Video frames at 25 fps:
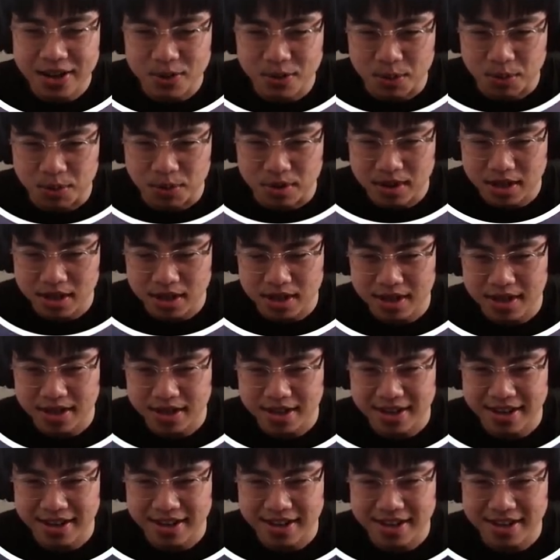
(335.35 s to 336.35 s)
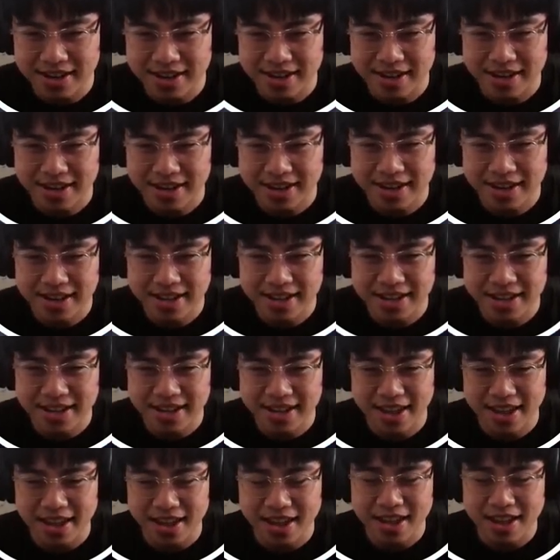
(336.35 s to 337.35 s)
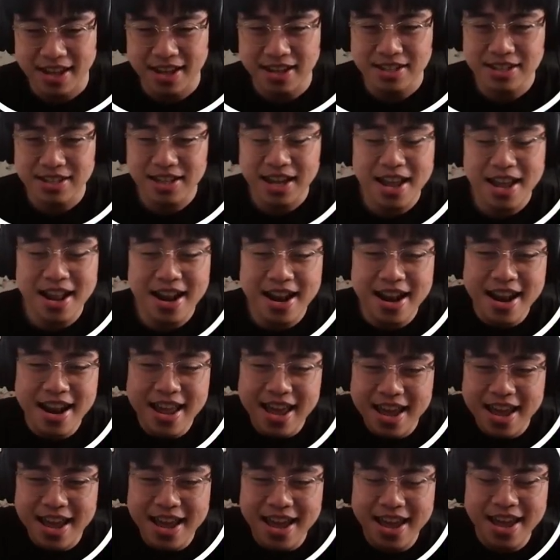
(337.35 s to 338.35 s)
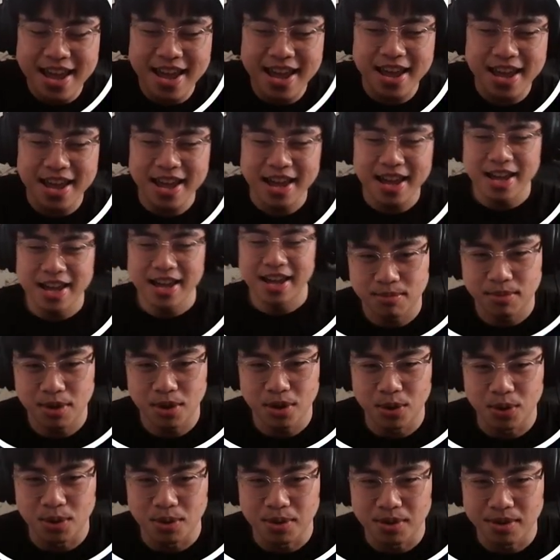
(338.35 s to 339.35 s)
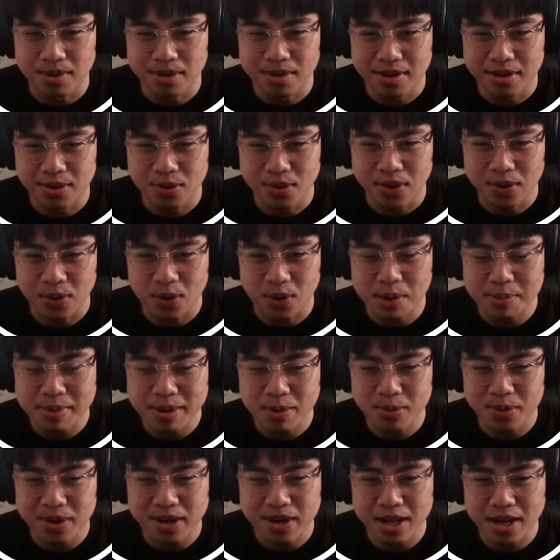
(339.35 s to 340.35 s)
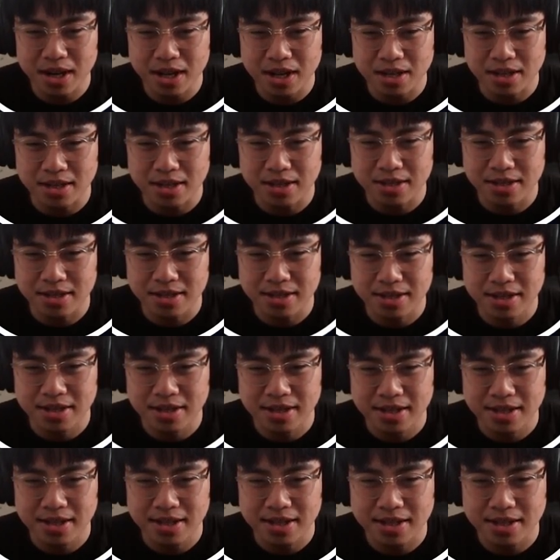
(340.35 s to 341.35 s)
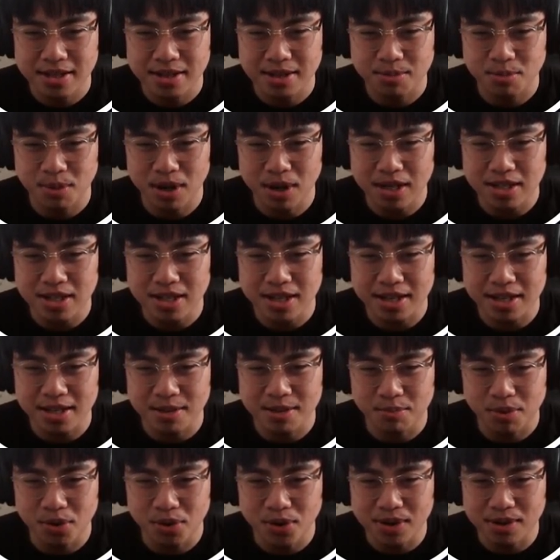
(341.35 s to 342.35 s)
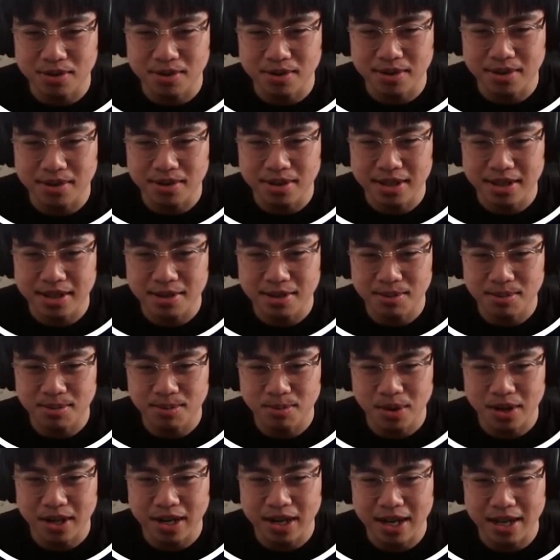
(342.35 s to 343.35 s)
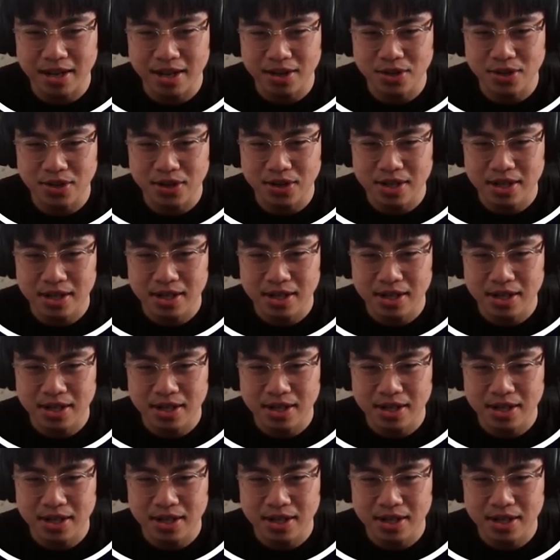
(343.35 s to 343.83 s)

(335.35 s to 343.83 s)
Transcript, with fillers: what? I know it's my destiny. Bro, why am I running like this? Bro, it's like a broken, broken ankle.